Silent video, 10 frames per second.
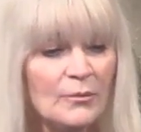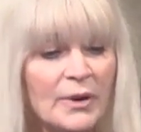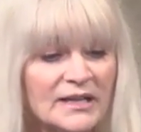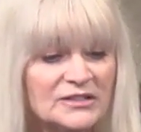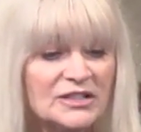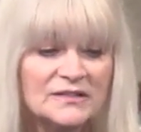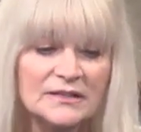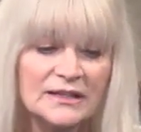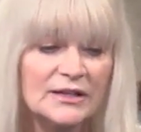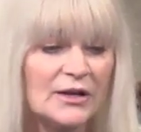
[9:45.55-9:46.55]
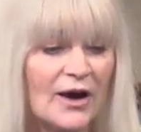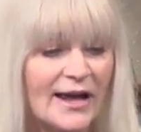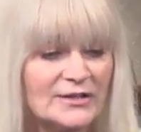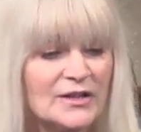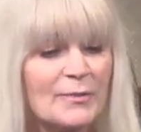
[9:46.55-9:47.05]
but just, you know,
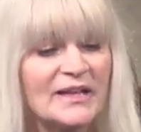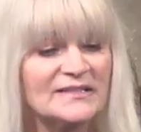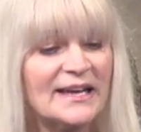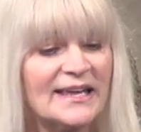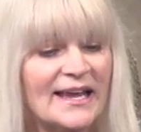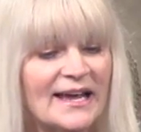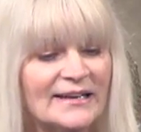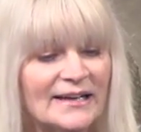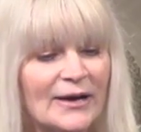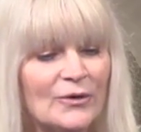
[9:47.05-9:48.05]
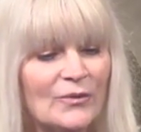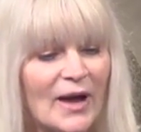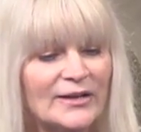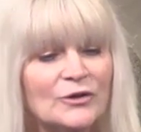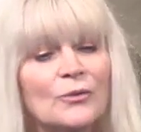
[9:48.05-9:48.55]
I do the best I can, and I,
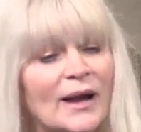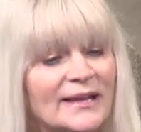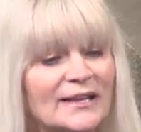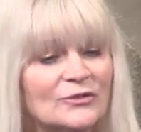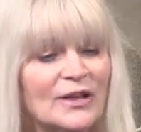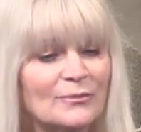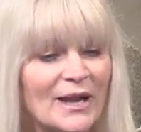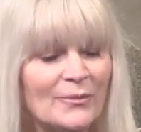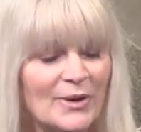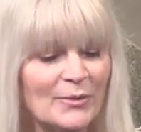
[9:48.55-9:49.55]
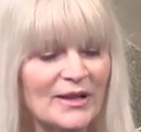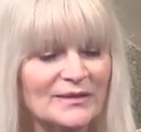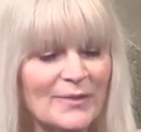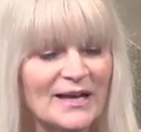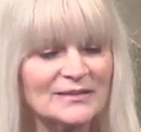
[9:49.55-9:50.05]
I do want to get to as many people
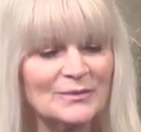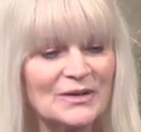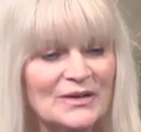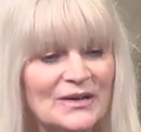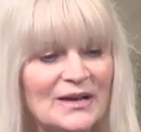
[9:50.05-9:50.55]
as possible.